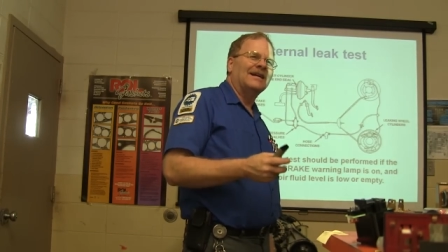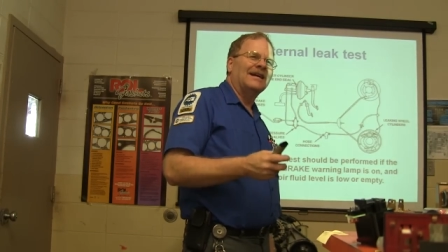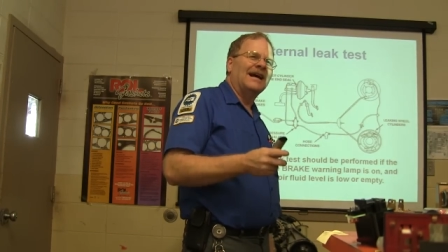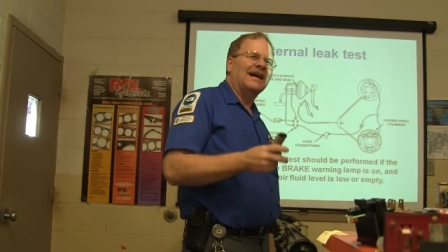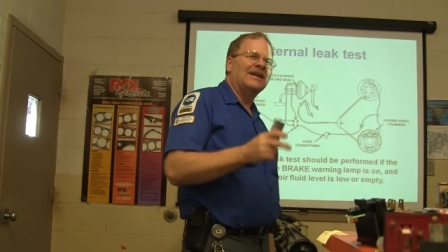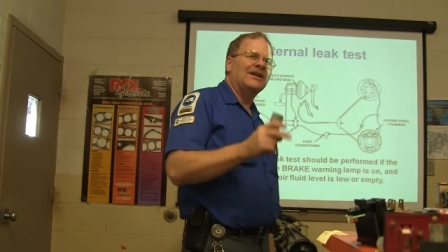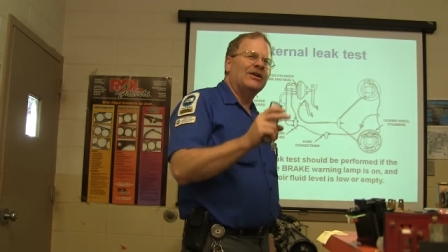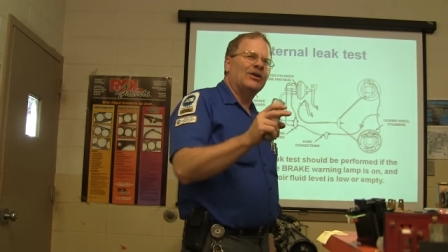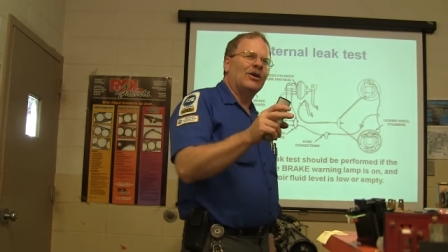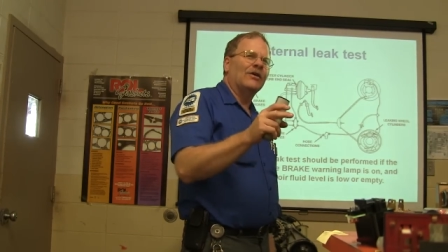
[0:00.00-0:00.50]

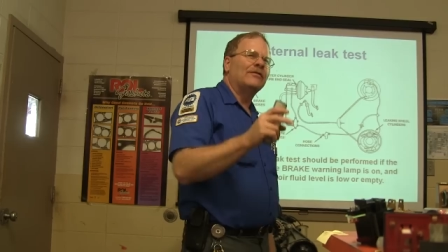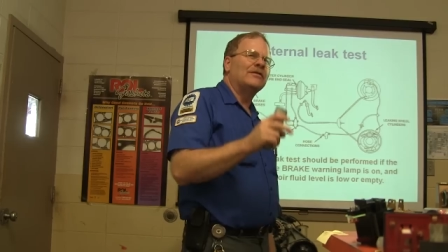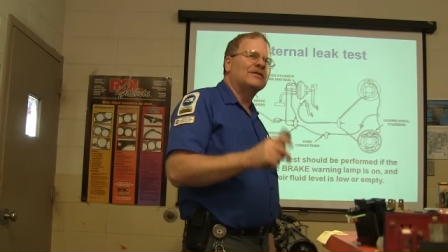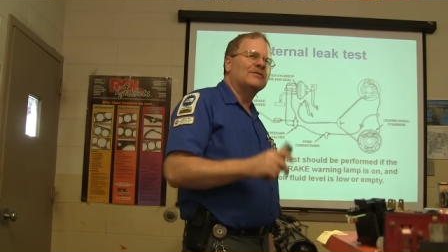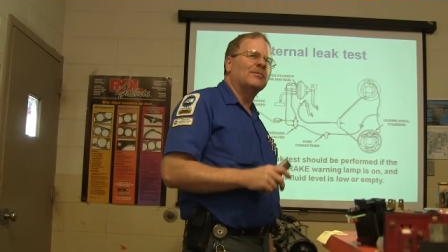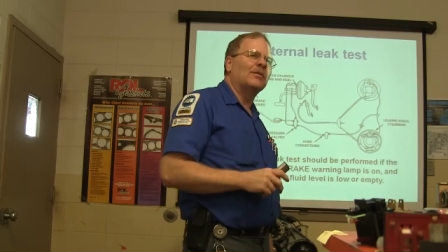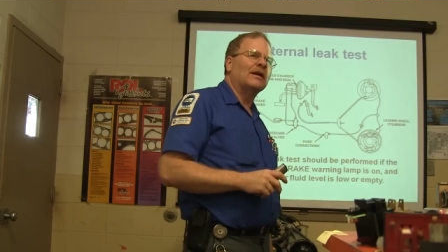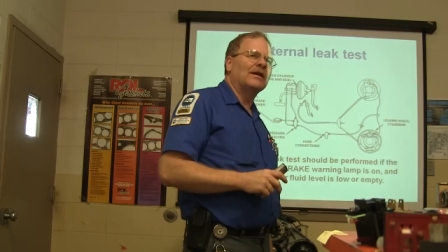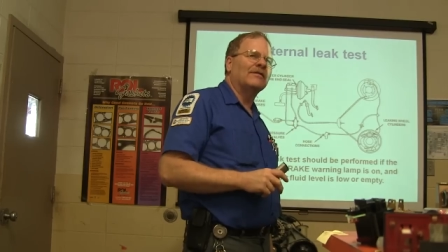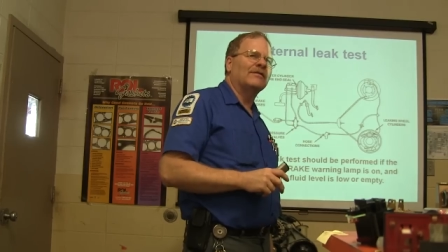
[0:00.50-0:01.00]
How do you know if it's
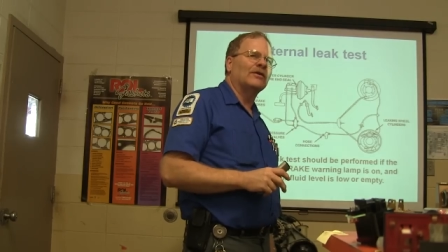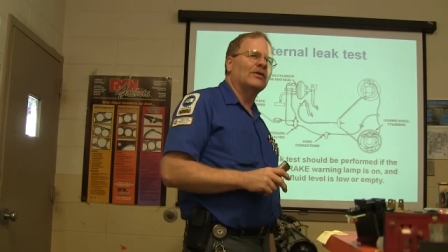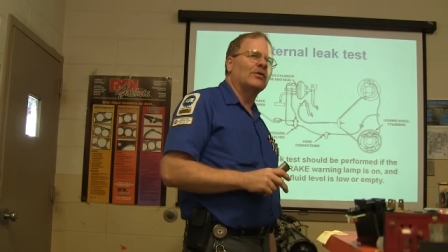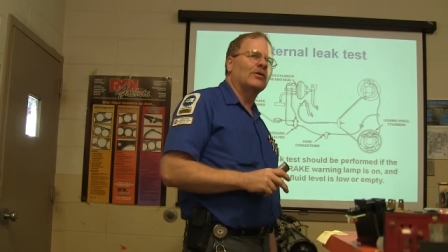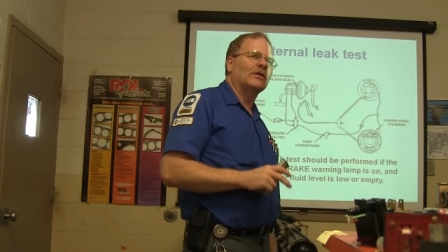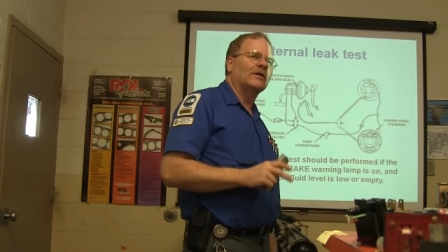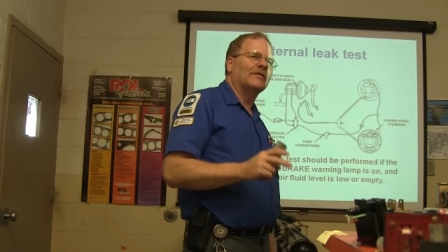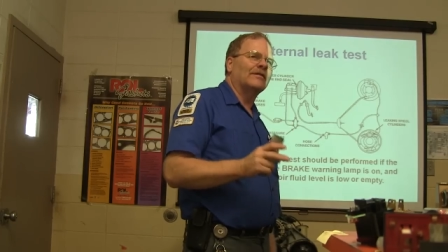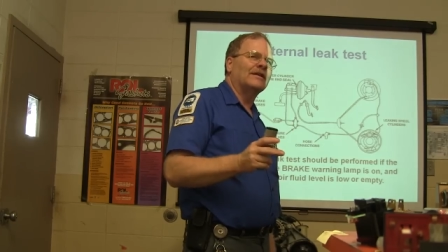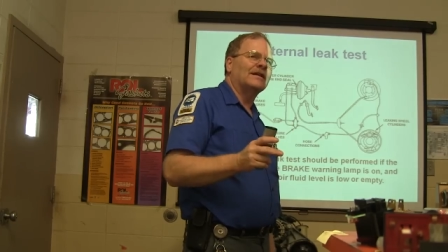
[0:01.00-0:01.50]
brake
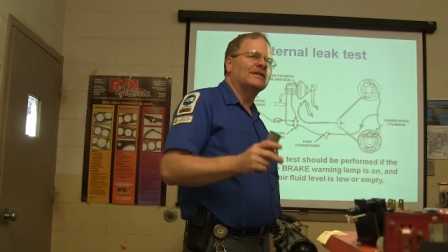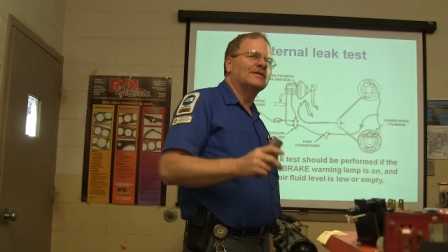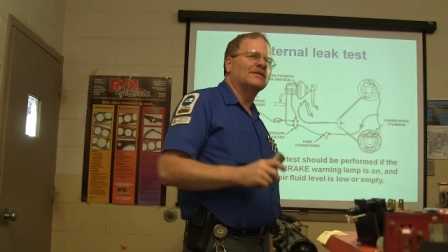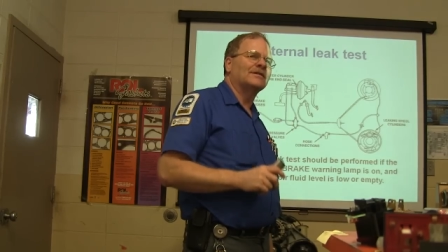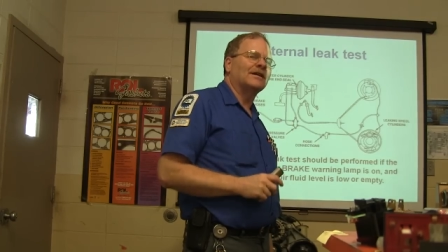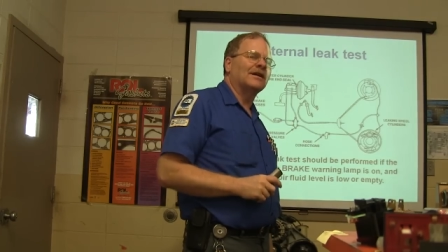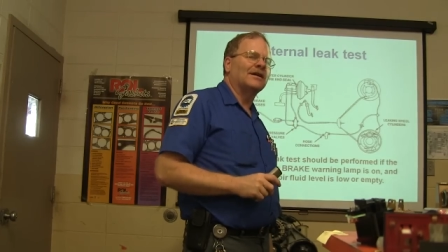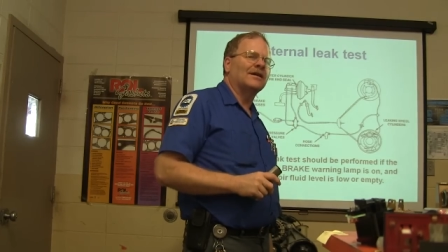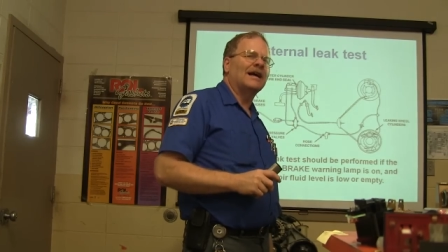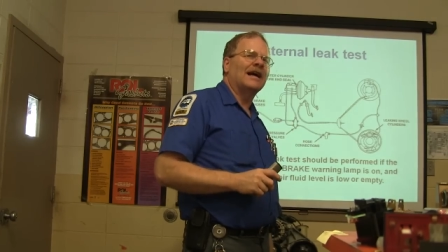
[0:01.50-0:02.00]
fluid or if it's
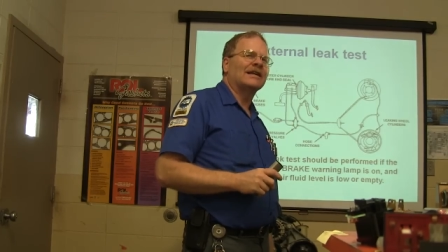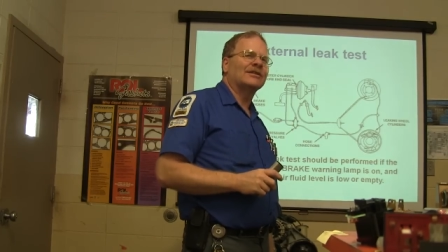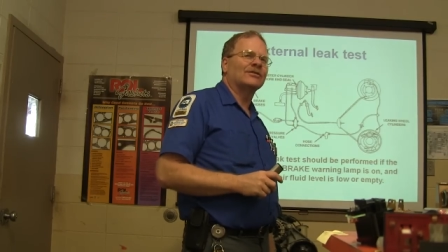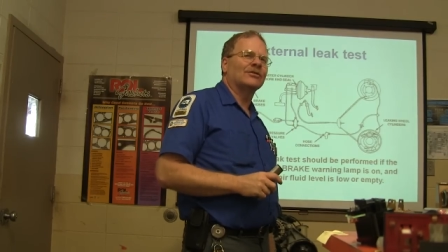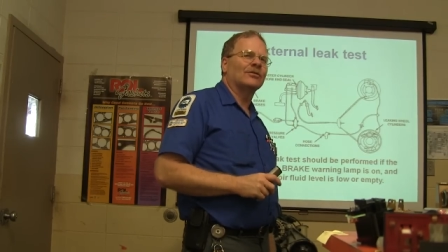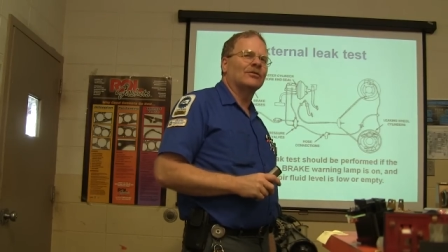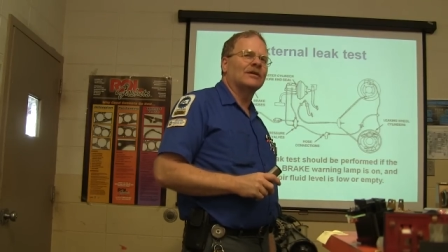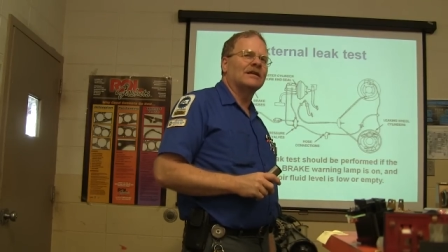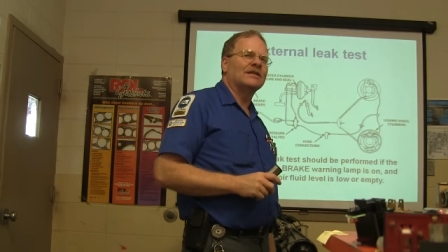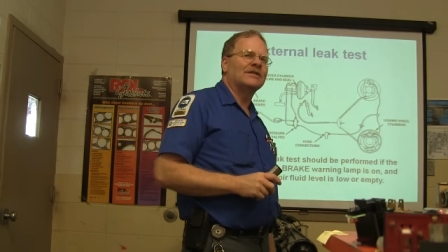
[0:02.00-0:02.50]
uh,
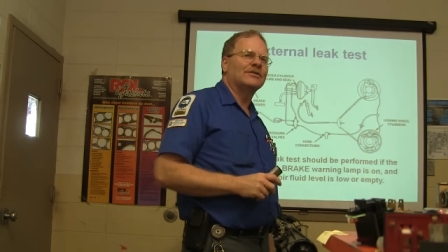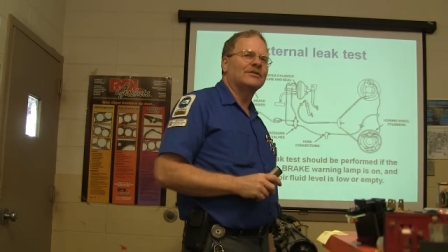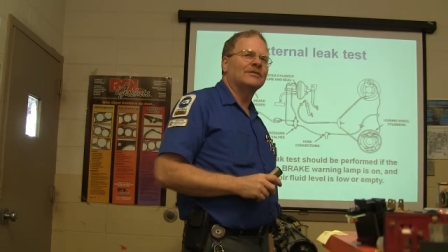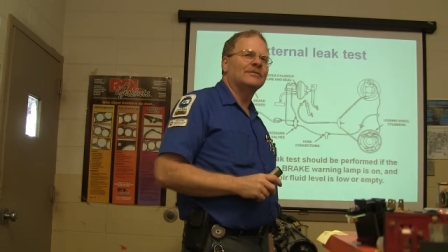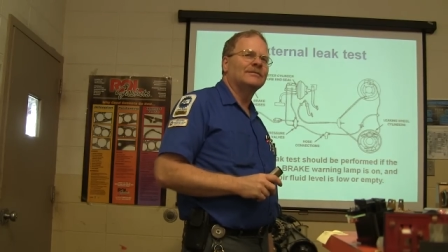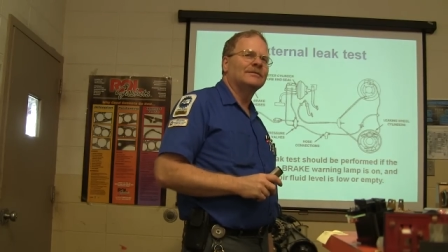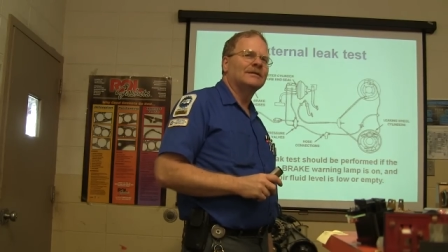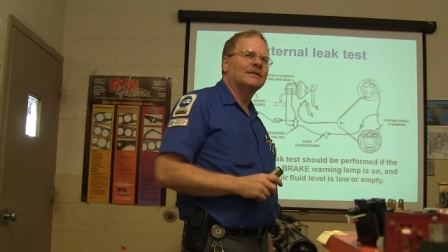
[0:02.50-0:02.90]
axle grease?